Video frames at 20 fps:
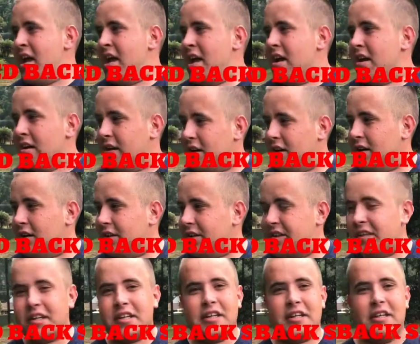
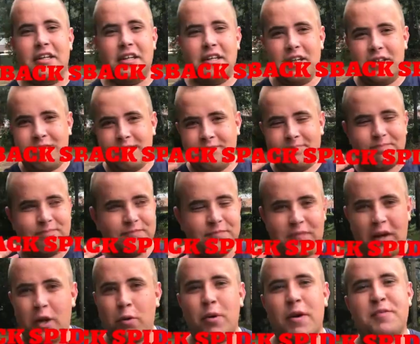
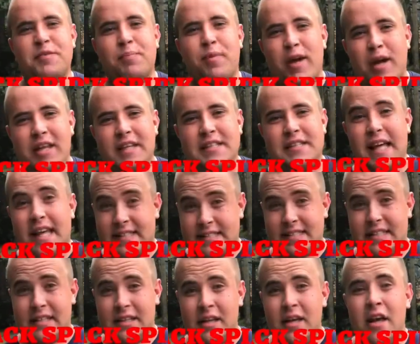funnel web spiders, that's
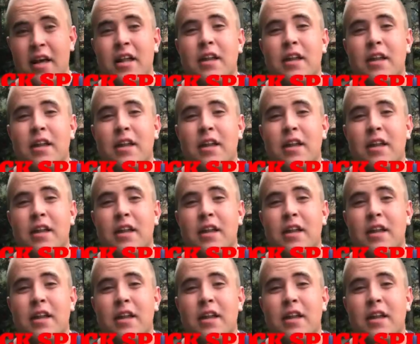it.